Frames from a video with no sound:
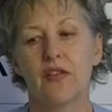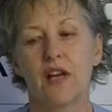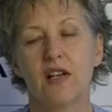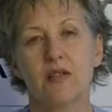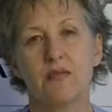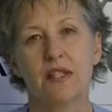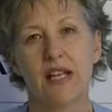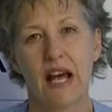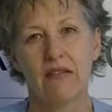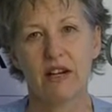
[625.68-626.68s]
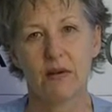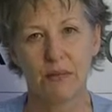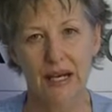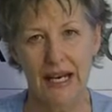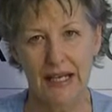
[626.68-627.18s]
customers that have a
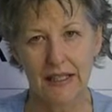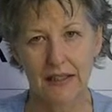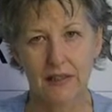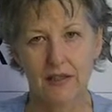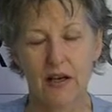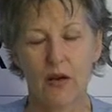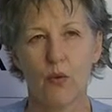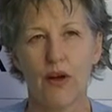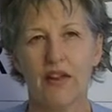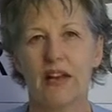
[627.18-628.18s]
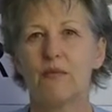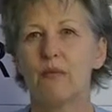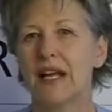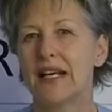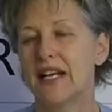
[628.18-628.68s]
complaint, where their
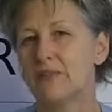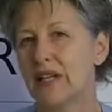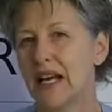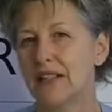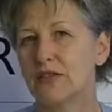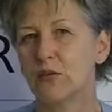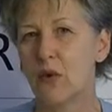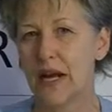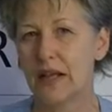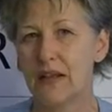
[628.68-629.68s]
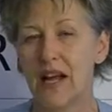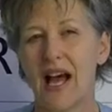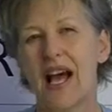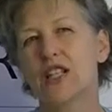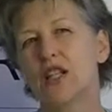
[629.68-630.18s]
complaint has been handled well,
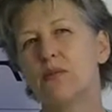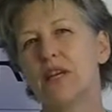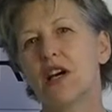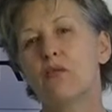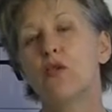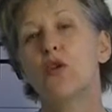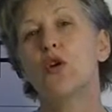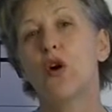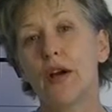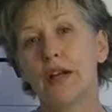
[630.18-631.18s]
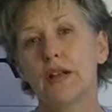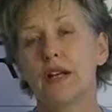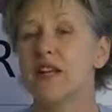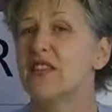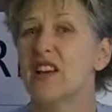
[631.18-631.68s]
actually become more loyal
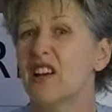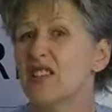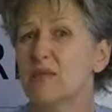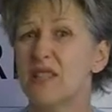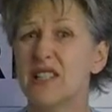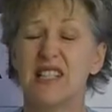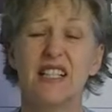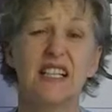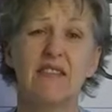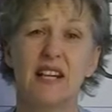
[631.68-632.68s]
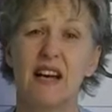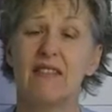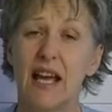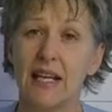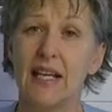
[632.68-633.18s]
than customers that didn't even have
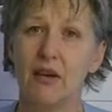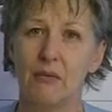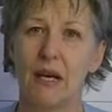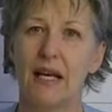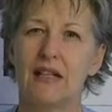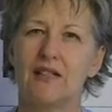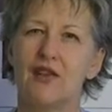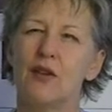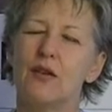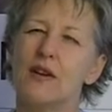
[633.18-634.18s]
any complaints. So